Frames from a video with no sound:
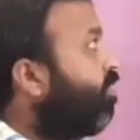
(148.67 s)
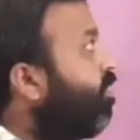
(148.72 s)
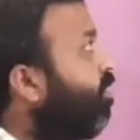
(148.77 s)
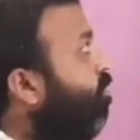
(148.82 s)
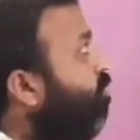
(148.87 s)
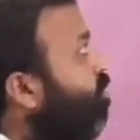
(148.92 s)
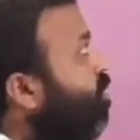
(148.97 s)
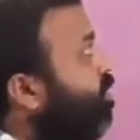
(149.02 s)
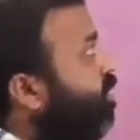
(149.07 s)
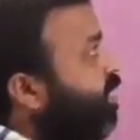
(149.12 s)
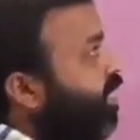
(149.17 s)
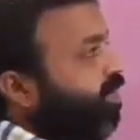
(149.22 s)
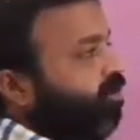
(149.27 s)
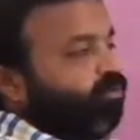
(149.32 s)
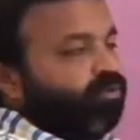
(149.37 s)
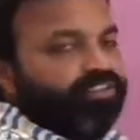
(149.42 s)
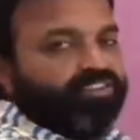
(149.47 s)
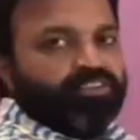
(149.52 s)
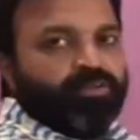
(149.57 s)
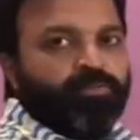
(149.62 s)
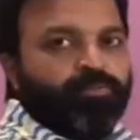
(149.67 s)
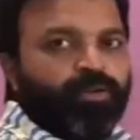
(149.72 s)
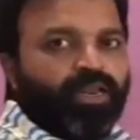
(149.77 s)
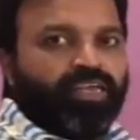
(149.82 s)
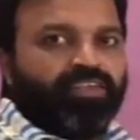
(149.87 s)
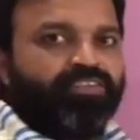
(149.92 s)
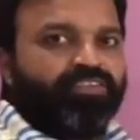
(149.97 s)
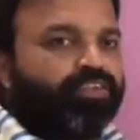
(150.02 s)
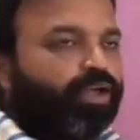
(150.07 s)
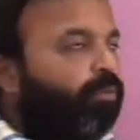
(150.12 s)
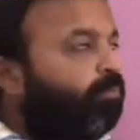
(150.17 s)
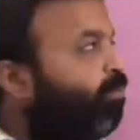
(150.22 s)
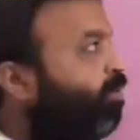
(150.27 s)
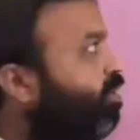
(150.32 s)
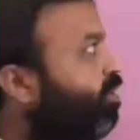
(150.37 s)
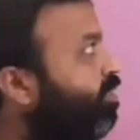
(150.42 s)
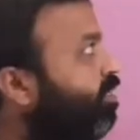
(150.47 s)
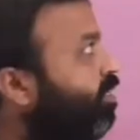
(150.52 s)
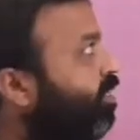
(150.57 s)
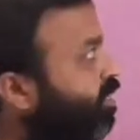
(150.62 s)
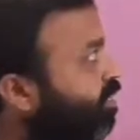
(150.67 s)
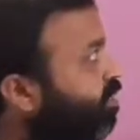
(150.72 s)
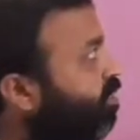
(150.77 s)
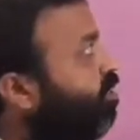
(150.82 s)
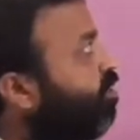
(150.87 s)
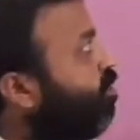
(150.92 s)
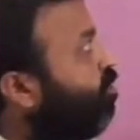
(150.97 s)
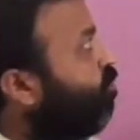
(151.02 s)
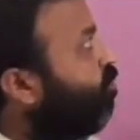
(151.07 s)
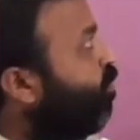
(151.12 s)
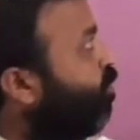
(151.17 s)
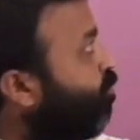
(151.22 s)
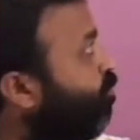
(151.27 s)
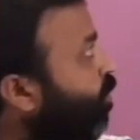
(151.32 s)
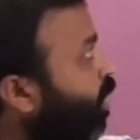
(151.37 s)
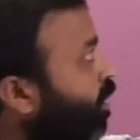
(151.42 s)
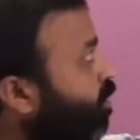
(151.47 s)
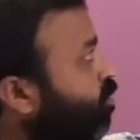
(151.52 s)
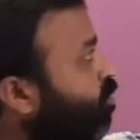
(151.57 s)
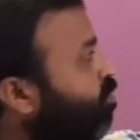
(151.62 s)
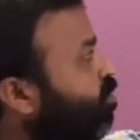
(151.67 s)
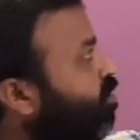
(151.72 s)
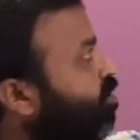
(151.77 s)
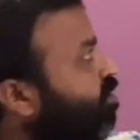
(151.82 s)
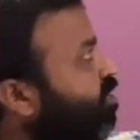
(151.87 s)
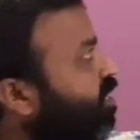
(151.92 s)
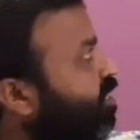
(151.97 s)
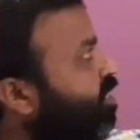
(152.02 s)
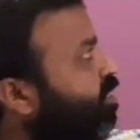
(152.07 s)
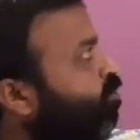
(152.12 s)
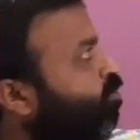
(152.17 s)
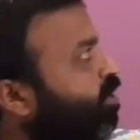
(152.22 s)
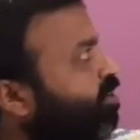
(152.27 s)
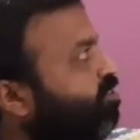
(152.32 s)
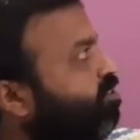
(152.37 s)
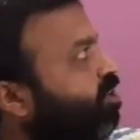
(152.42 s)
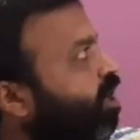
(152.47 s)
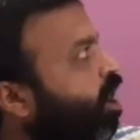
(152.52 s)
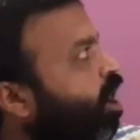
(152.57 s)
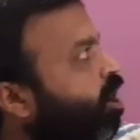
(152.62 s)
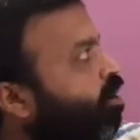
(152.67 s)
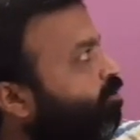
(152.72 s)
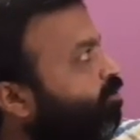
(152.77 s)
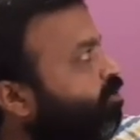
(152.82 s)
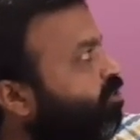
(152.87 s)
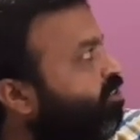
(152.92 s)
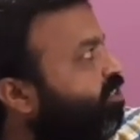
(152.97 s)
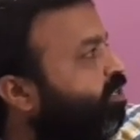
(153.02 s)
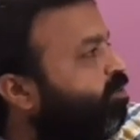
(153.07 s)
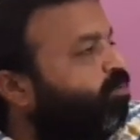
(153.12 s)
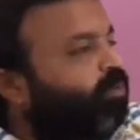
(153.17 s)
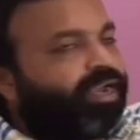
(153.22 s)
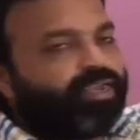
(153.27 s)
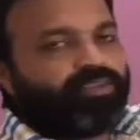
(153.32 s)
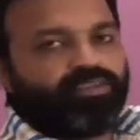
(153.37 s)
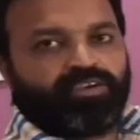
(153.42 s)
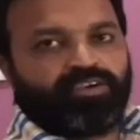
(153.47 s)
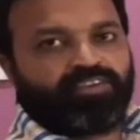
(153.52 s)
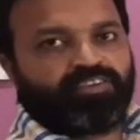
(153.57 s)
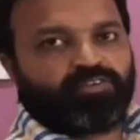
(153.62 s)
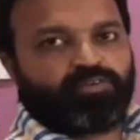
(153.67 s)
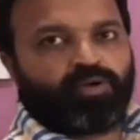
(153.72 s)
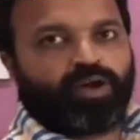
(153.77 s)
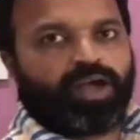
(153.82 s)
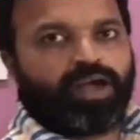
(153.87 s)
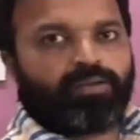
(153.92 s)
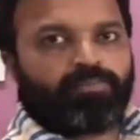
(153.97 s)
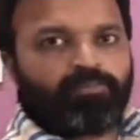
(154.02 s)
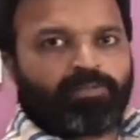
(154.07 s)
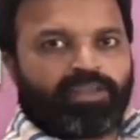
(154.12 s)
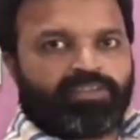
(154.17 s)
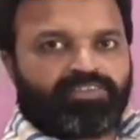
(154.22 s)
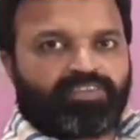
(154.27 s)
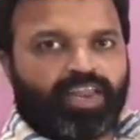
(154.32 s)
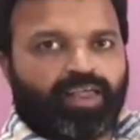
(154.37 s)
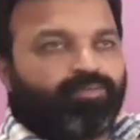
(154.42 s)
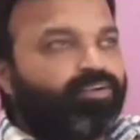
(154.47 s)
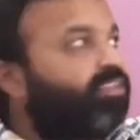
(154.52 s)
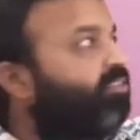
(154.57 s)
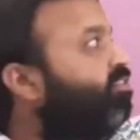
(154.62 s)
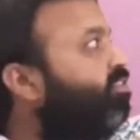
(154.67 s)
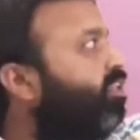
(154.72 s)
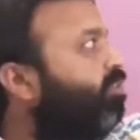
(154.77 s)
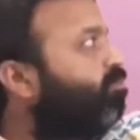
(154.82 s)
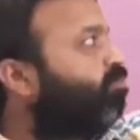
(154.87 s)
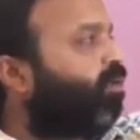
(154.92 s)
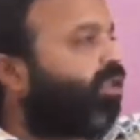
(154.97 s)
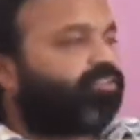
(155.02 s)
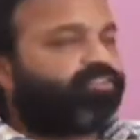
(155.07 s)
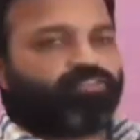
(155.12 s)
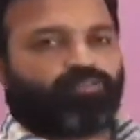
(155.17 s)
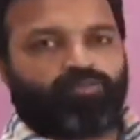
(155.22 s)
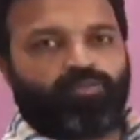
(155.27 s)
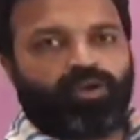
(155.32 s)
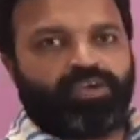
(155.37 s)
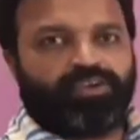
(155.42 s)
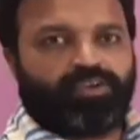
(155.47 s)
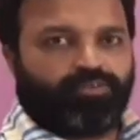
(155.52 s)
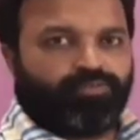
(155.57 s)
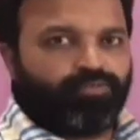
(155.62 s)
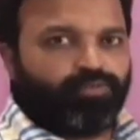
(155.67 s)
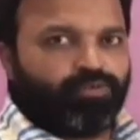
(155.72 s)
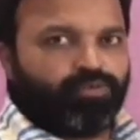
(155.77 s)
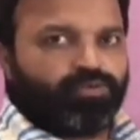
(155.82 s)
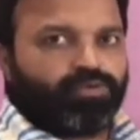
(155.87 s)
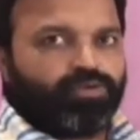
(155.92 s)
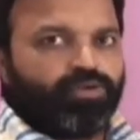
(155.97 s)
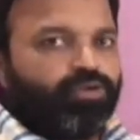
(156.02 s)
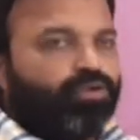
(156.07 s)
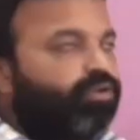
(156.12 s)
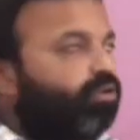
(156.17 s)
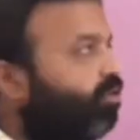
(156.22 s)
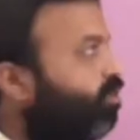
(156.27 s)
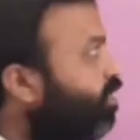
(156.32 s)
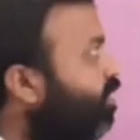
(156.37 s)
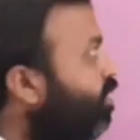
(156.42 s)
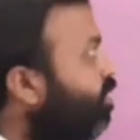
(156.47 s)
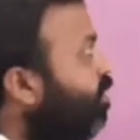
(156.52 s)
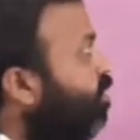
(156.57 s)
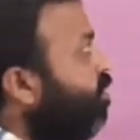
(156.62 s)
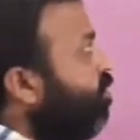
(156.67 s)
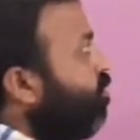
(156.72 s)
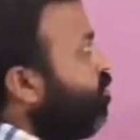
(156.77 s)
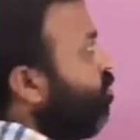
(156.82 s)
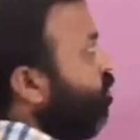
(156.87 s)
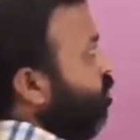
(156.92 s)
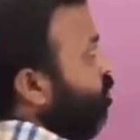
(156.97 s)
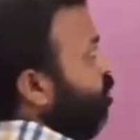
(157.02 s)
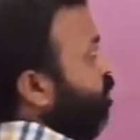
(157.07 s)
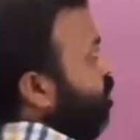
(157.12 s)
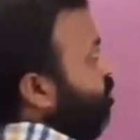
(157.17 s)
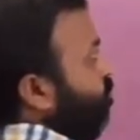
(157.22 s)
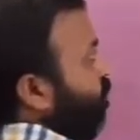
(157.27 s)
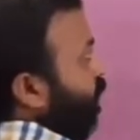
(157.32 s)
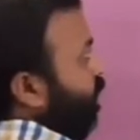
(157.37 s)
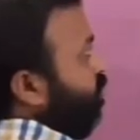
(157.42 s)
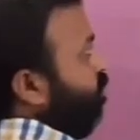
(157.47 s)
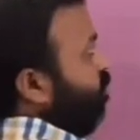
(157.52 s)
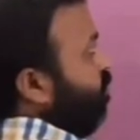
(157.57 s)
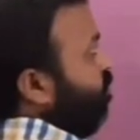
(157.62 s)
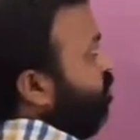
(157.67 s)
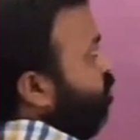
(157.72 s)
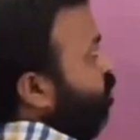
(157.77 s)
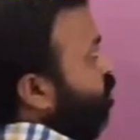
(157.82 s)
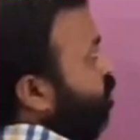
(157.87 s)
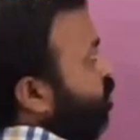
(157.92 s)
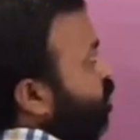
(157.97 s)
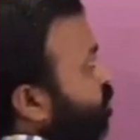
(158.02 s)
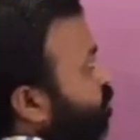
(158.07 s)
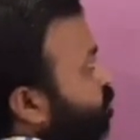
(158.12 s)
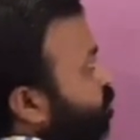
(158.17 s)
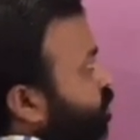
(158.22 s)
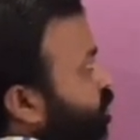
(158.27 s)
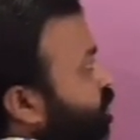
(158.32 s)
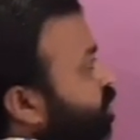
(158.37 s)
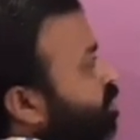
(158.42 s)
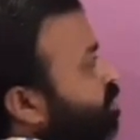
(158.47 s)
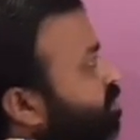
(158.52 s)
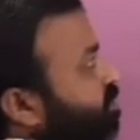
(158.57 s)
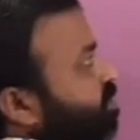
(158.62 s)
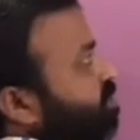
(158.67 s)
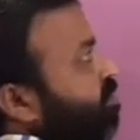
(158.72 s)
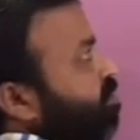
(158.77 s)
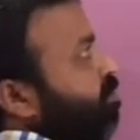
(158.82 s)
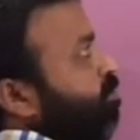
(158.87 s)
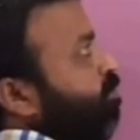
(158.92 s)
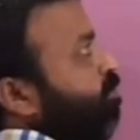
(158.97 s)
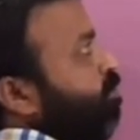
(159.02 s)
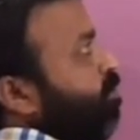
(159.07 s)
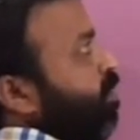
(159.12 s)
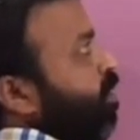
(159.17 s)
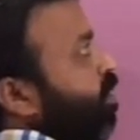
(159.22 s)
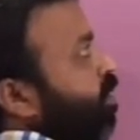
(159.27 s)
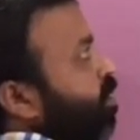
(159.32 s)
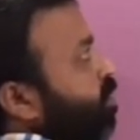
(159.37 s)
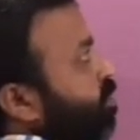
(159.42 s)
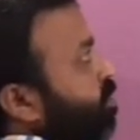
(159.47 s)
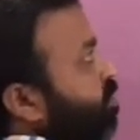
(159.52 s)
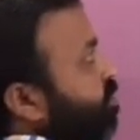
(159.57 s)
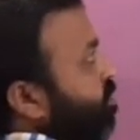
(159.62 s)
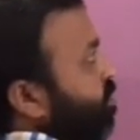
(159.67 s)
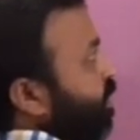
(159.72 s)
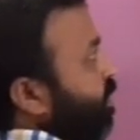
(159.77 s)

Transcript: Now we will take one simple example here. We will find out Z inverse of z by z square plus 11z plus 24. Okay, so we find out the solution for this. Z